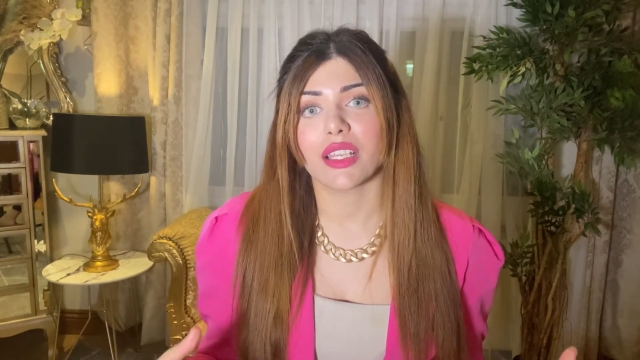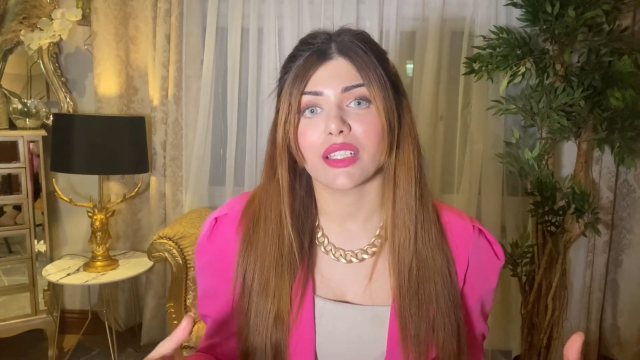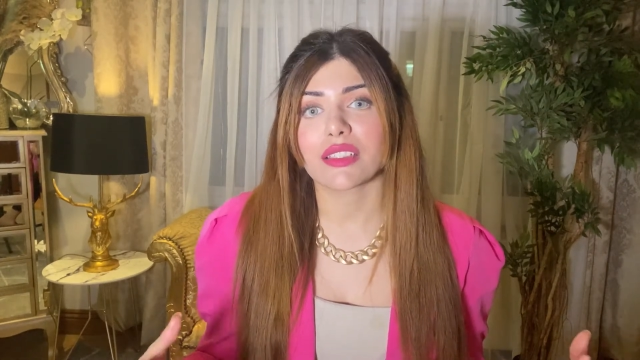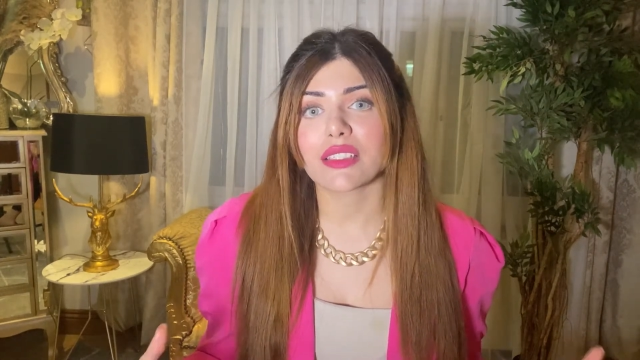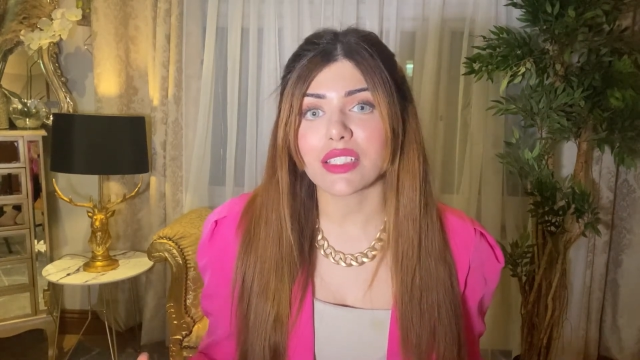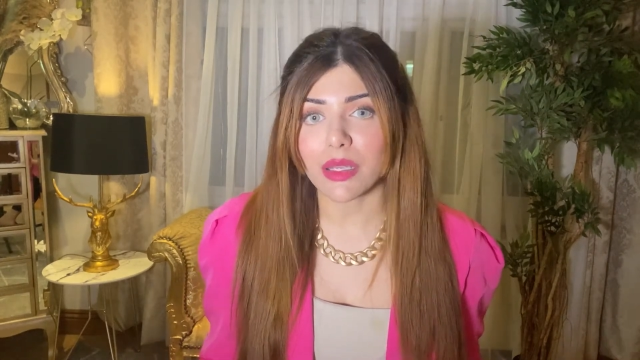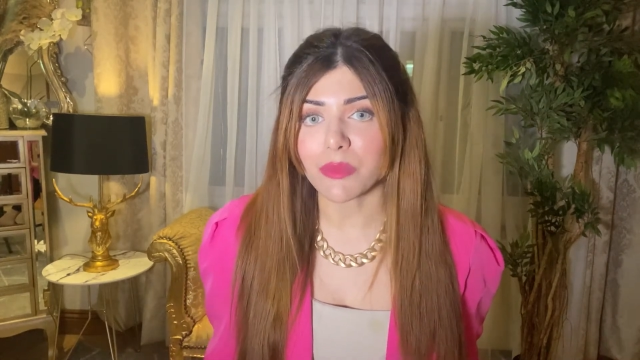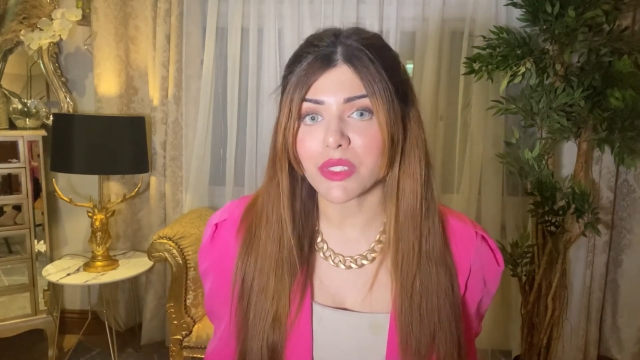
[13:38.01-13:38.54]

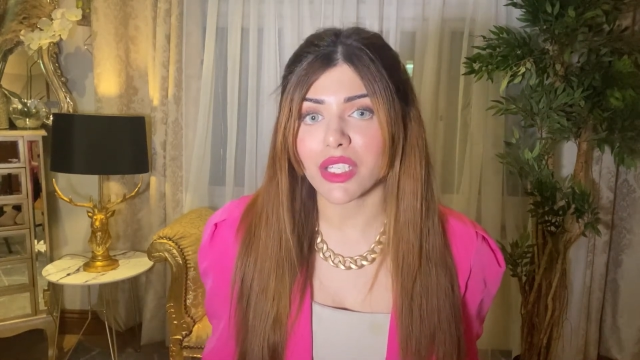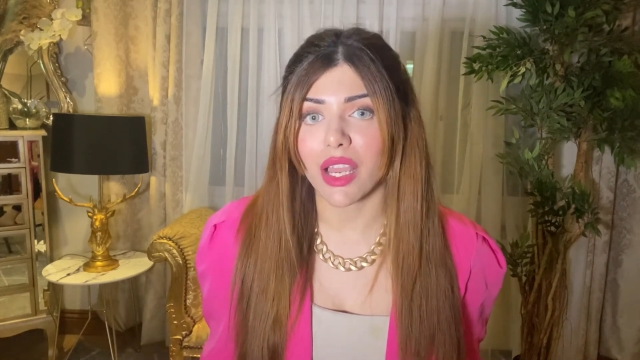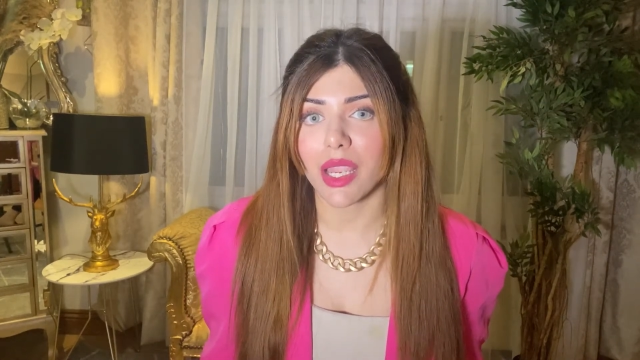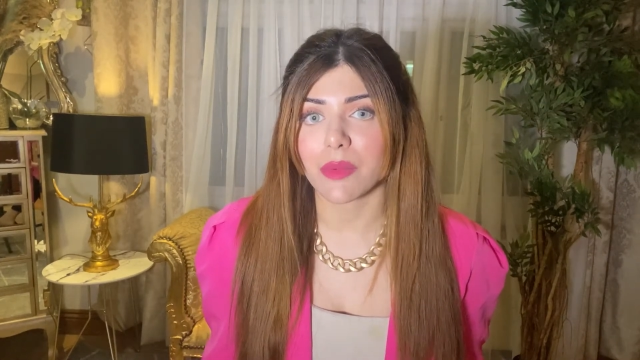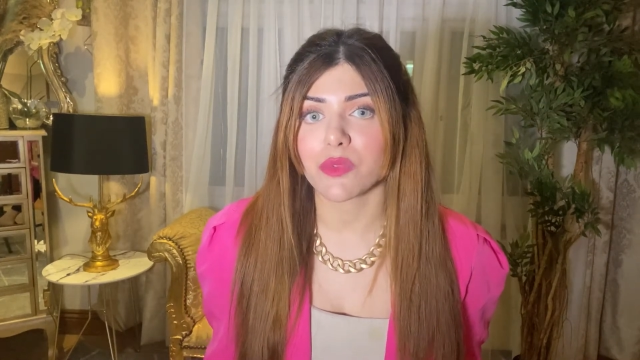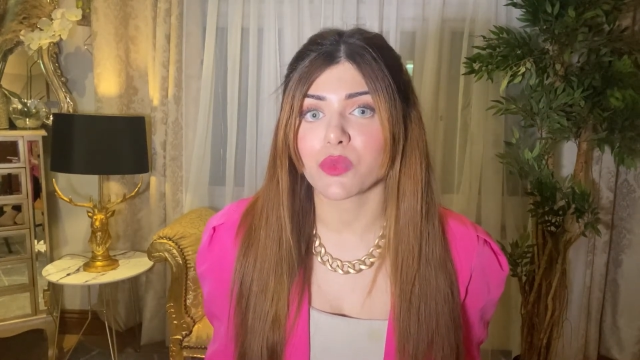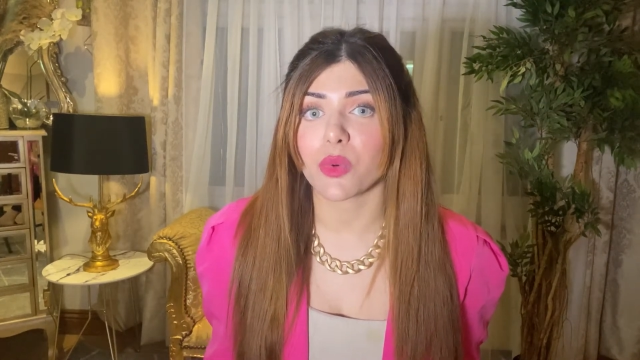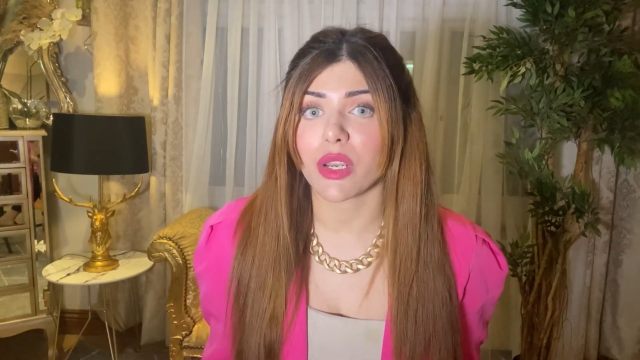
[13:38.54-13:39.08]

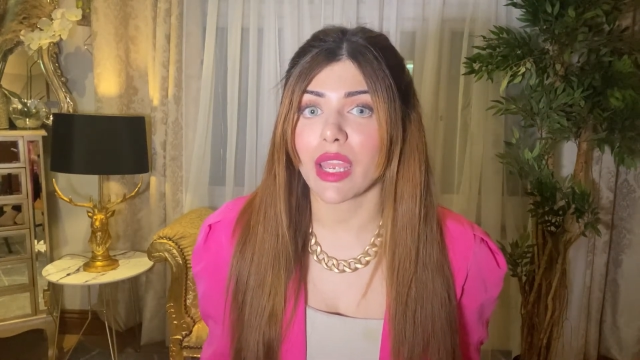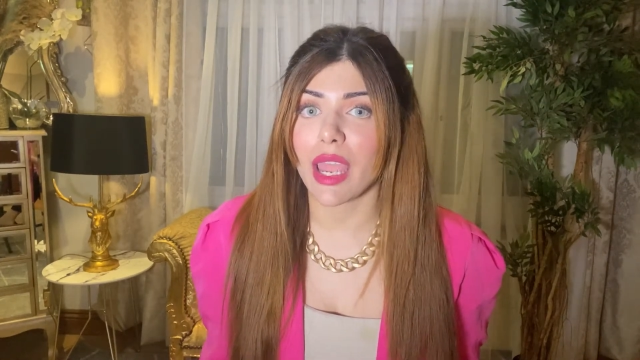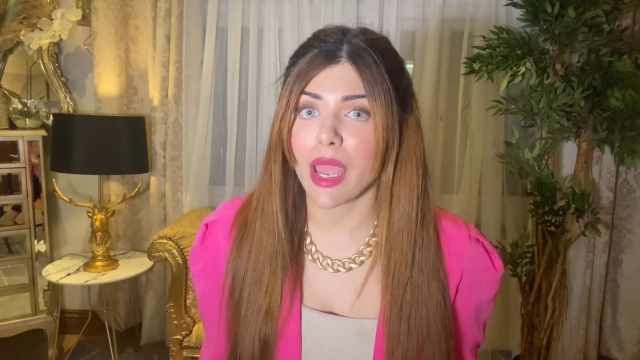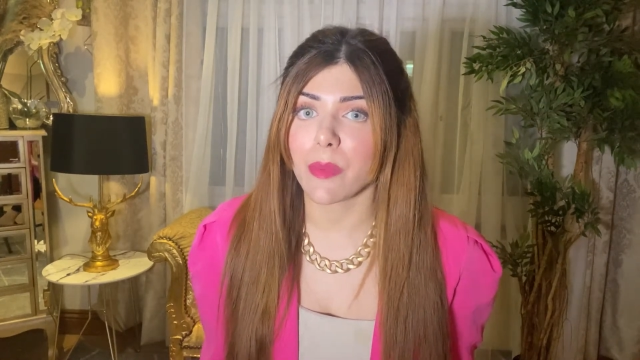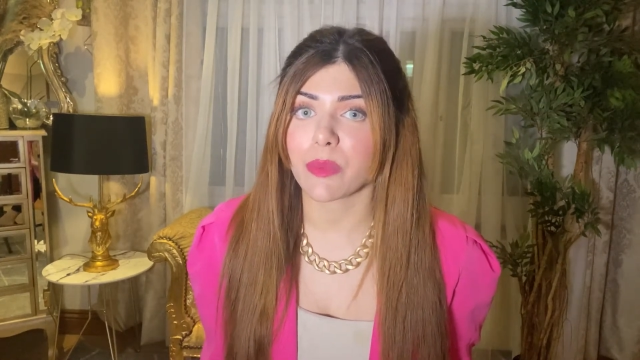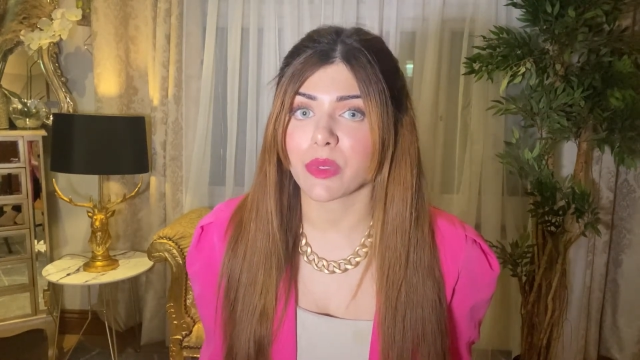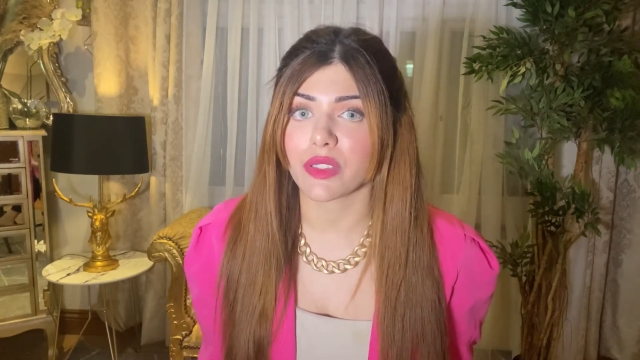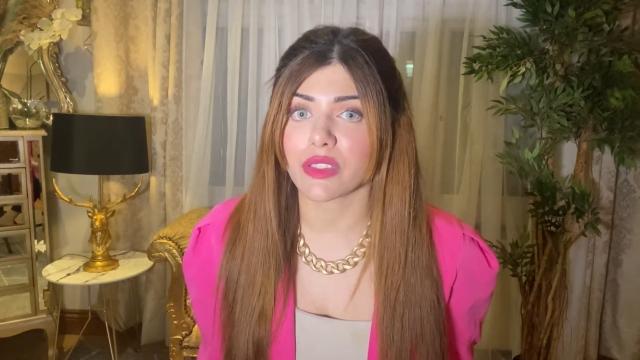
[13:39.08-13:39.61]
Sometimes what
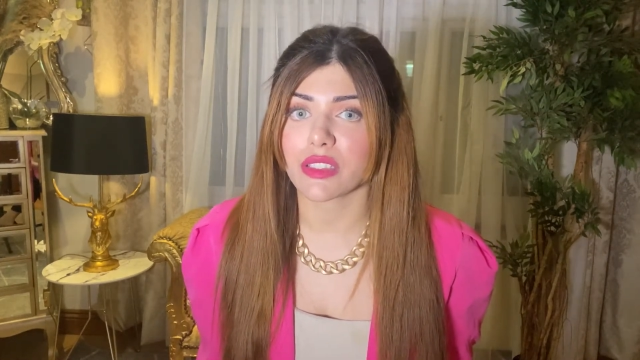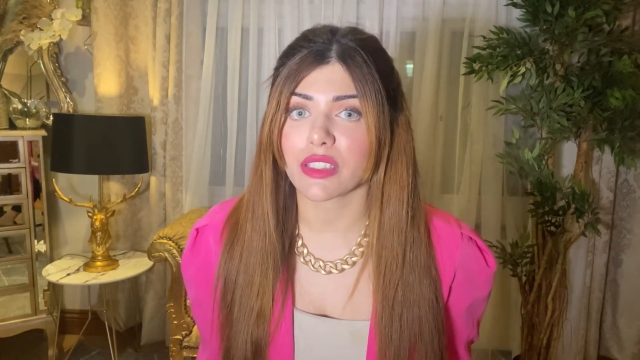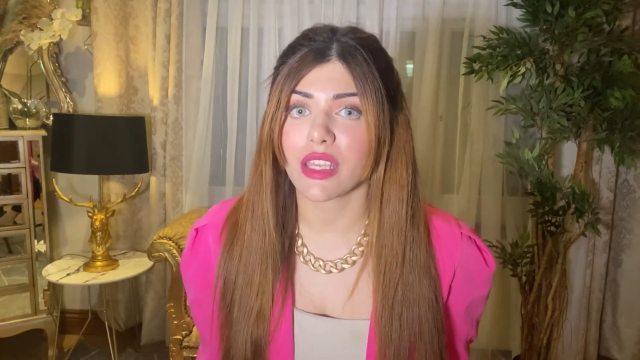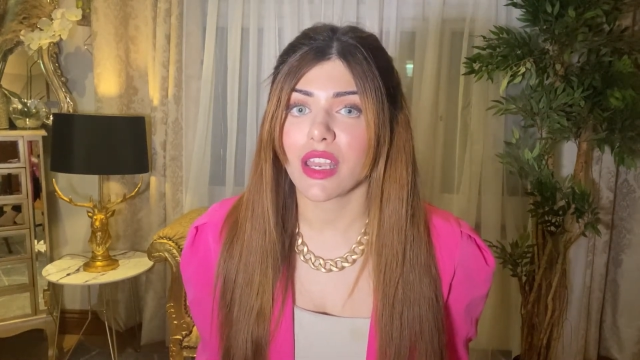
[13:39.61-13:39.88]
happens,